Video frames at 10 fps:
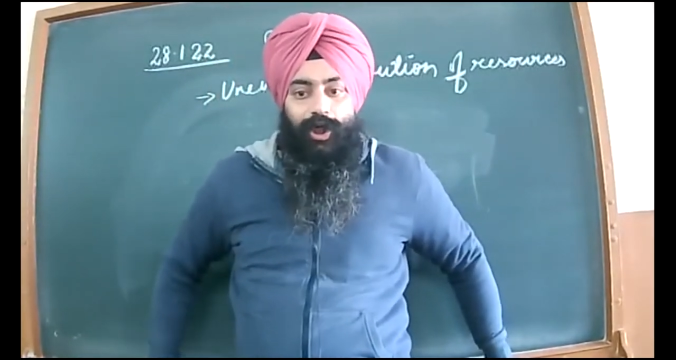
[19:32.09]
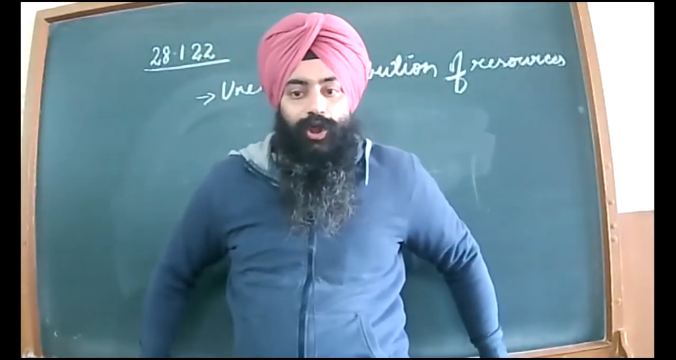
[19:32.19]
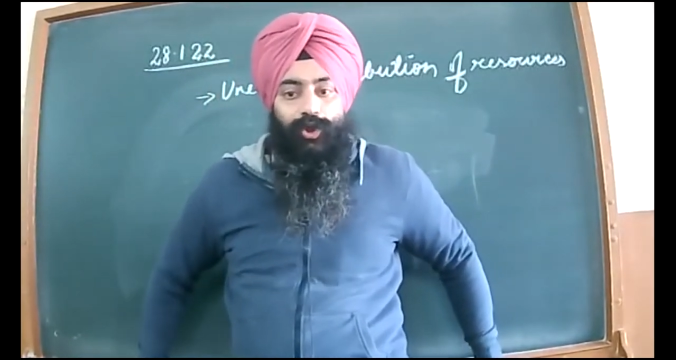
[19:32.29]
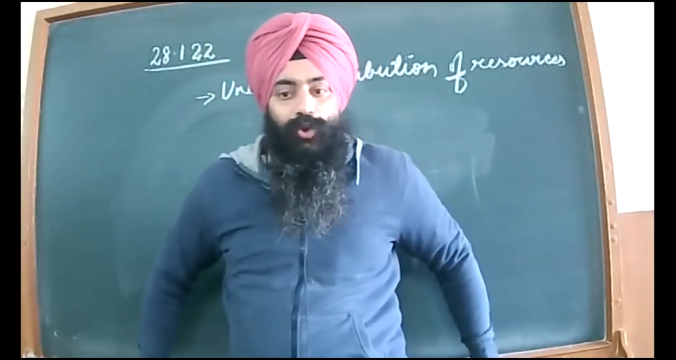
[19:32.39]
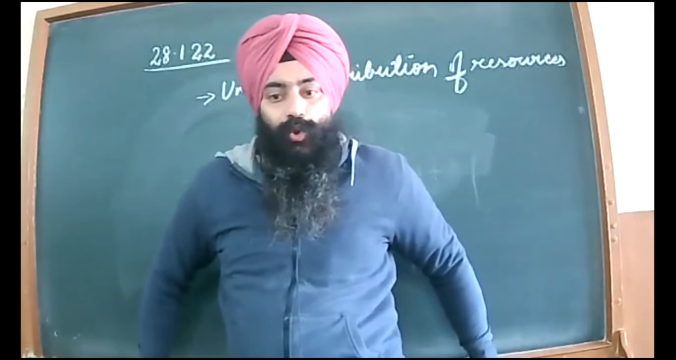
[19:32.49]

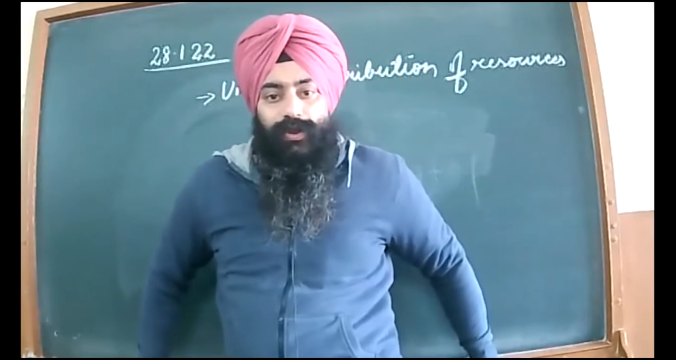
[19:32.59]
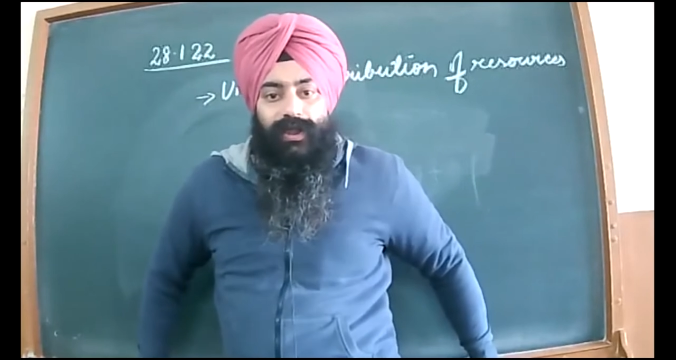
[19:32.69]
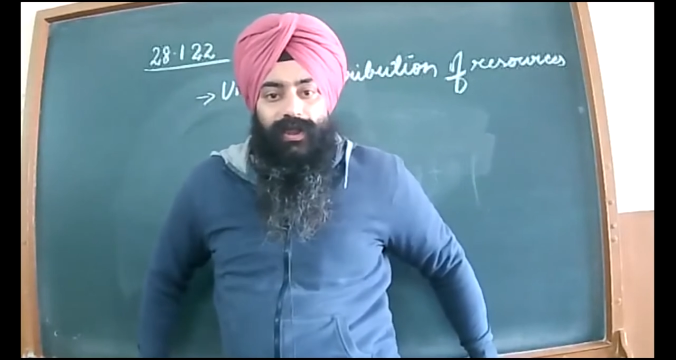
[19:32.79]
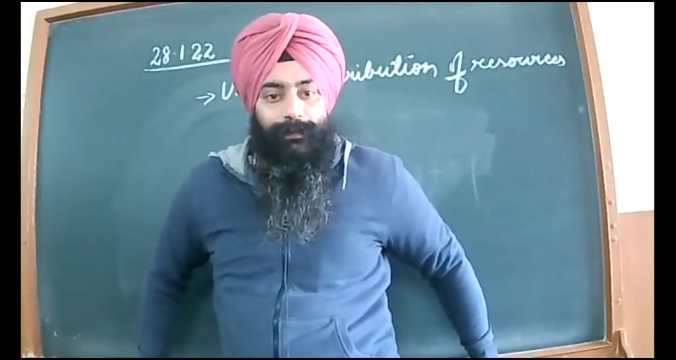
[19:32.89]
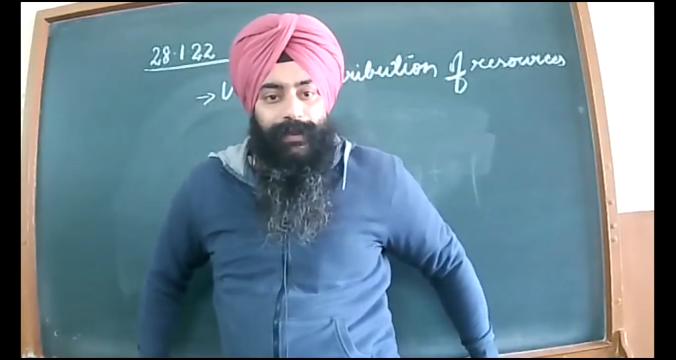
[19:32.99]
the
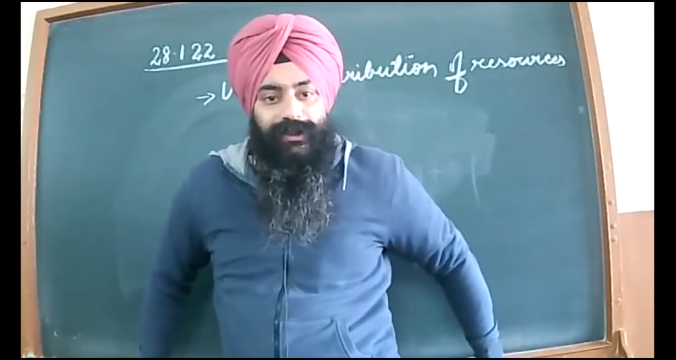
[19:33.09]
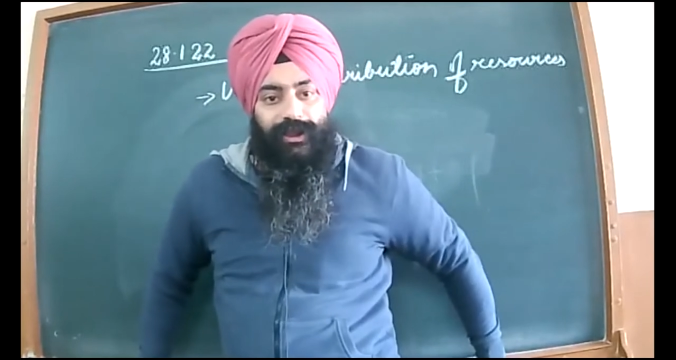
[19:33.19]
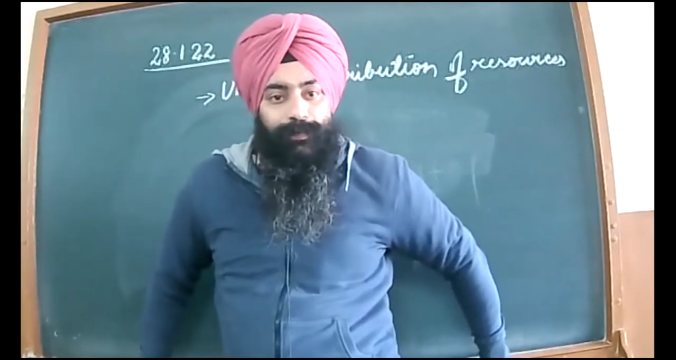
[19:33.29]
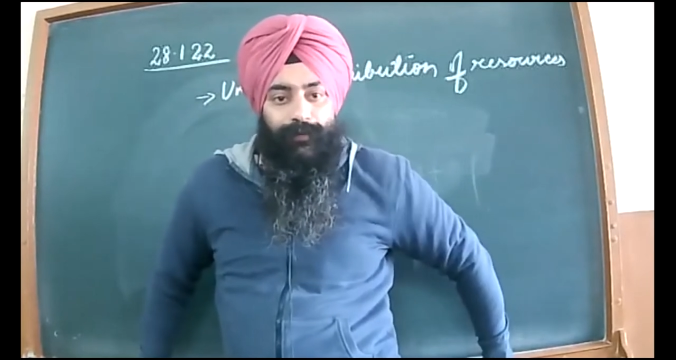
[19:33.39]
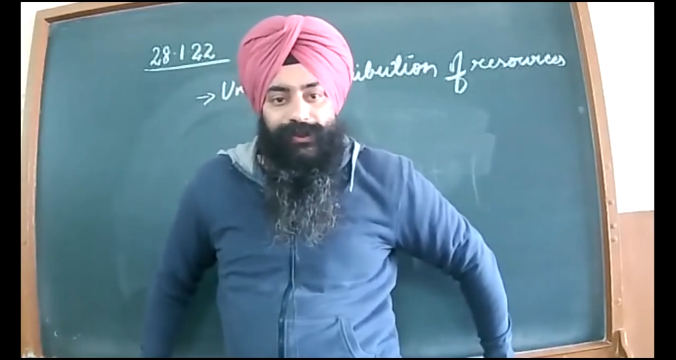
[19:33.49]
total
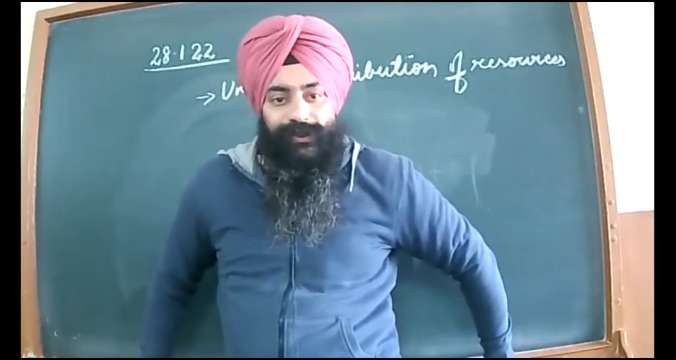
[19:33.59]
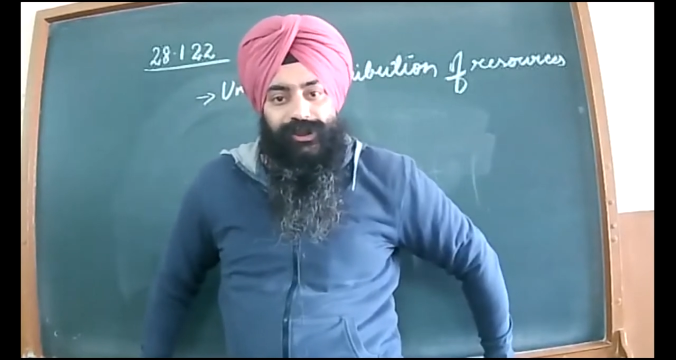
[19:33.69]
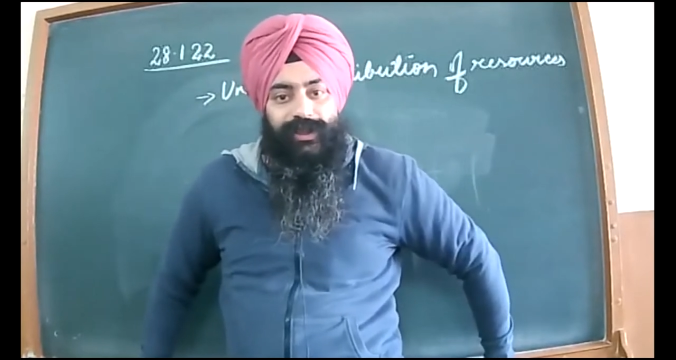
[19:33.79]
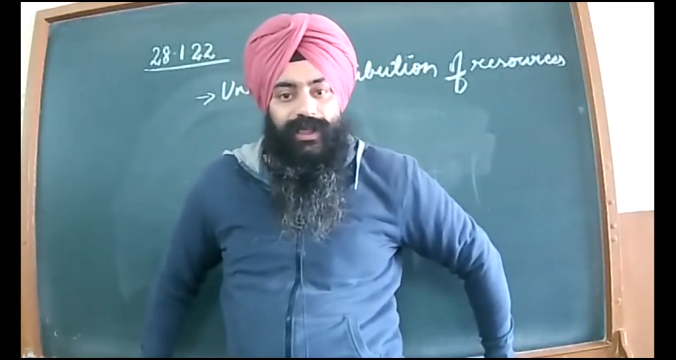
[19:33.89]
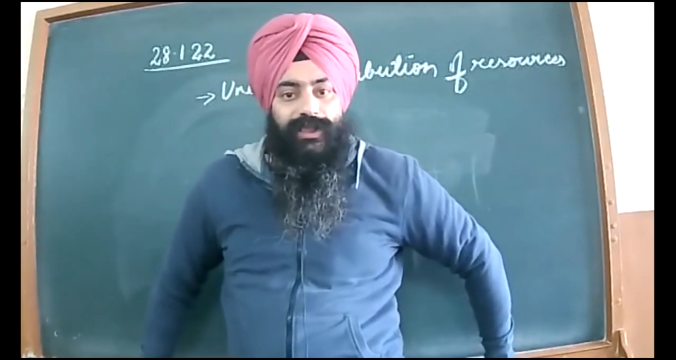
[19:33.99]
budget
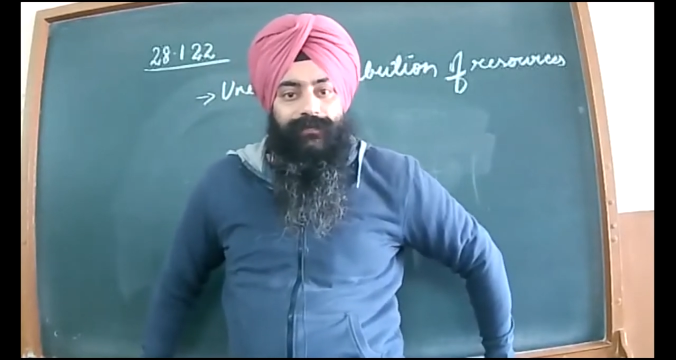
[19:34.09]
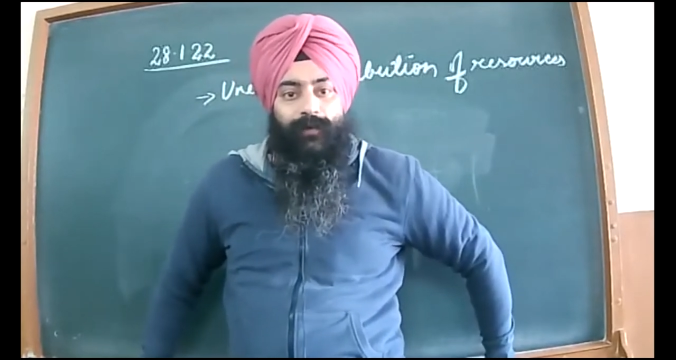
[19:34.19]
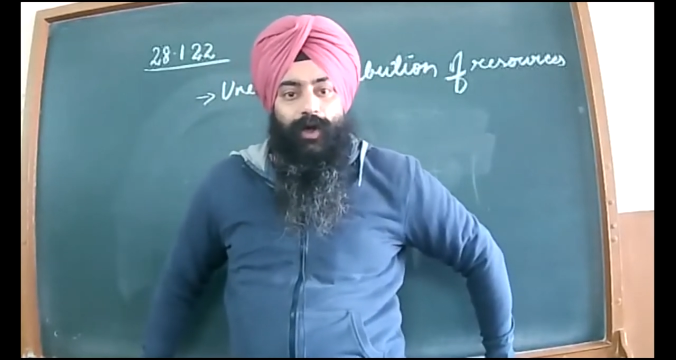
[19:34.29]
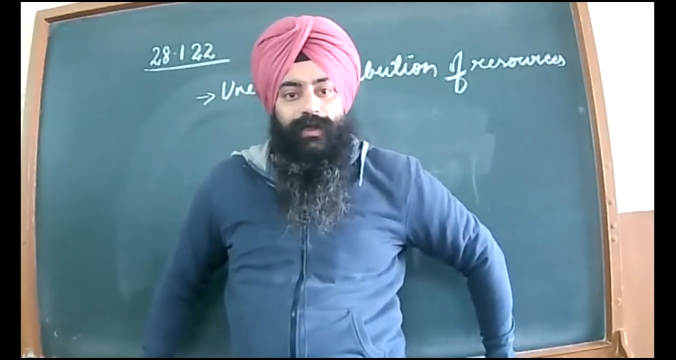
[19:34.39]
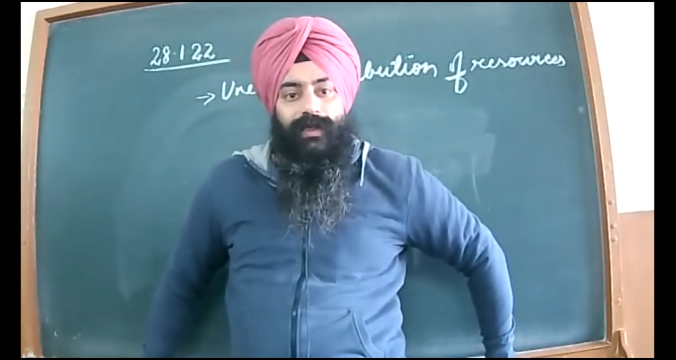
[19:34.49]
provision is
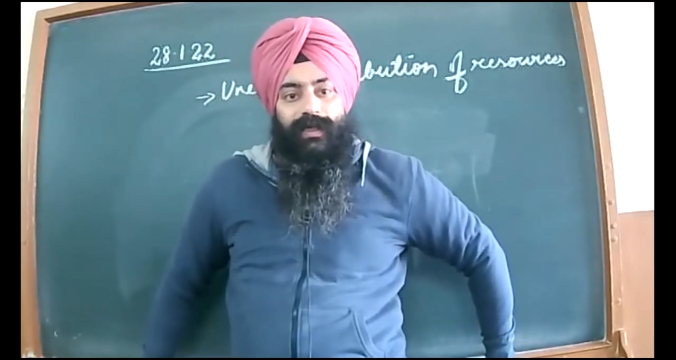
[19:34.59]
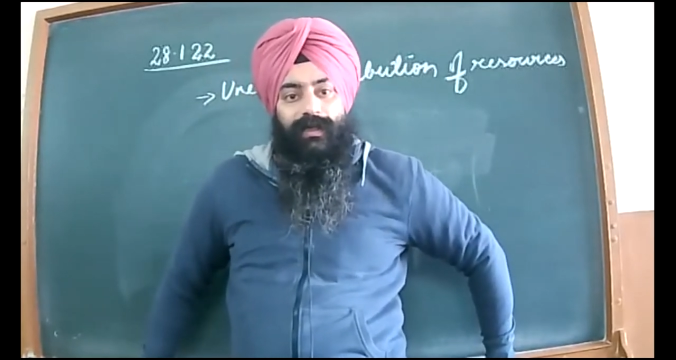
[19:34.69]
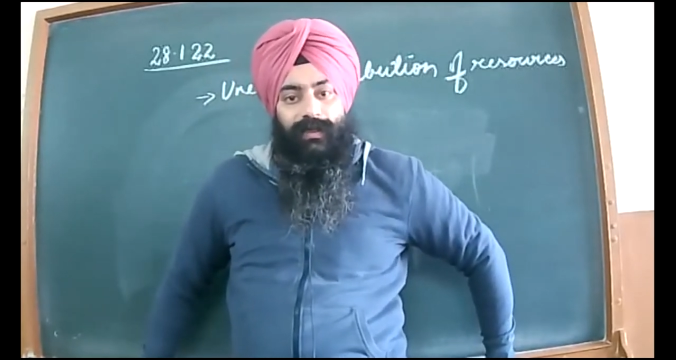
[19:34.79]
for the